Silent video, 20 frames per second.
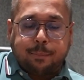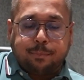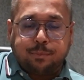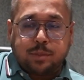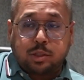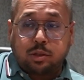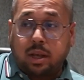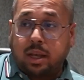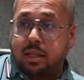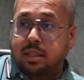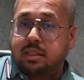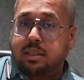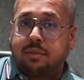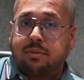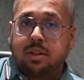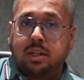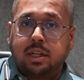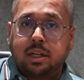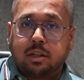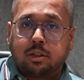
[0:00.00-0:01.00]
So it's
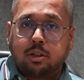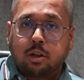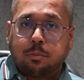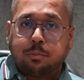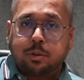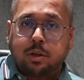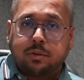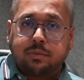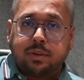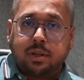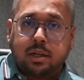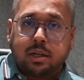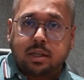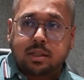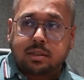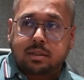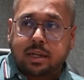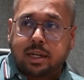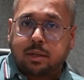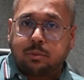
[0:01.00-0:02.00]
definitely a topic of interest, right?